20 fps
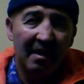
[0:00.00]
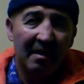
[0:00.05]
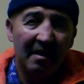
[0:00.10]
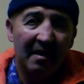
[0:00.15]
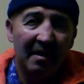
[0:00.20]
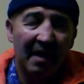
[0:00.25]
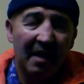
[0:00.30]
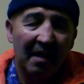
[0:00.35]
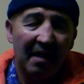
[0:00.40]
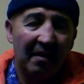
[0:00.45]

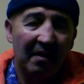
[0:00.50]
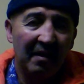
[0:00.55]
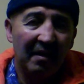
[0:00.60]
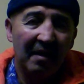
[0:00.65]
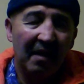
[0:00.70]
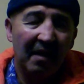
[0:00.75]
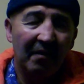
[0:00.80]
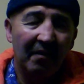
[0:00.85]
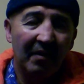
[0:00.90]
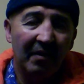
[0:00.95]

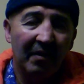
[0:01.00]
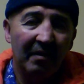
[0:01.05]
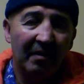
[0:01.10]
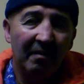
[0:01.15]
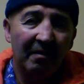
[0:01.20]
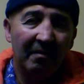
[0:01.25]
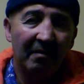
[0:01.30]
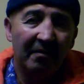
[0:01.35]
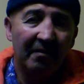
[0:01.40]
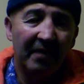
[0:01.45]
They were
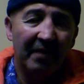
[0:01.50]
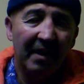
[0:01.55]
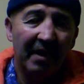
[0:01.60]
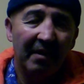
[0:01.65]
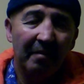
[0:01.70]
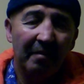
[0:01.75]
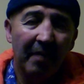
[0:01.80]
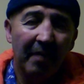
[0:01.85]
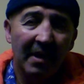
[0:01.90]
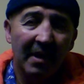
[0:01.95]
very
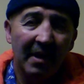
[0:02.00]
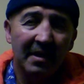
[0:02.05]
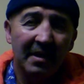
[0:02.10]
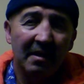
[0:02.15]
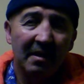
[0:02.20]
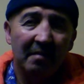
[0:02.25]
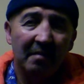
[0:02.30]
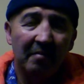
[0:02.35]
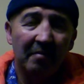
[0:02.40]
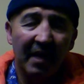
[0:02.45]

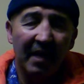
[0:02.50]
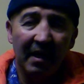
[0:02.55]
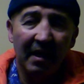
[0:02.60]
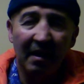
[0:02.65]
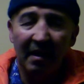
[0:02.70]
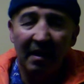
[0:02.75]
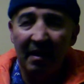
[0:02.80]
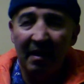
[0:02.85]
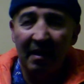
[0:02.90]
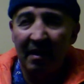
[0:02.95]
puzzled by
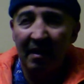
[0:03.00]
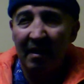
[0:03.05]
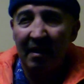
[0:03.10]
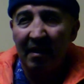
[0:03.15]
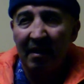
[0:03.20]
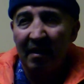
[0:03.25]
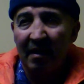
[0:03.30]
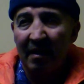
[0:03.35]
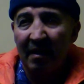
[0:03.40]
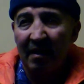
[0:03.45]

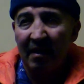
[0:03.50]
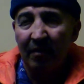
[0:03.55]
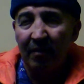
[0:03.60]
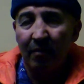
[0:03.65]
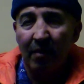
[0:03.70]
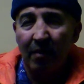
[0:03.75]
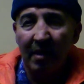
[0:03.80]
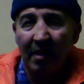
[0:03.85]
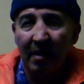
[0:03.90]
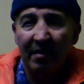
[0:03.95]

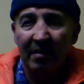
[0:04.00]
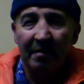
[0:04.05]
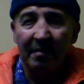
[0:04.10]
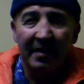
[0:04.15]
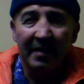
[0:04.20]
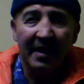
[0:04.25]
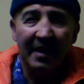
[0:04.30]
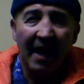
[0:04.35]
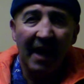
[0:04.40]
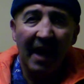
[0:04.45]
quantum
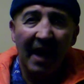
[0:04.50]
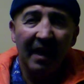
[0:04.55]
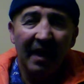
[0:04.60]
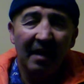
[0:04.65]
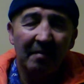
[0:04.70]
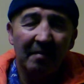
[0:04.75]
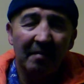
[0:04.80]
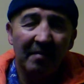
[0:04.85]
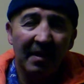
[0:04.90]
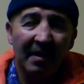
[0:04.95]

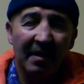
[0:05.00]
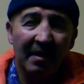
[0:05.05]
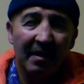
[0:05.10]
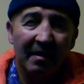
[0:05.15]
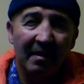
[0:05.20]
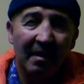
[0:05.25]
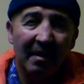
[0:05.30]
entanglement.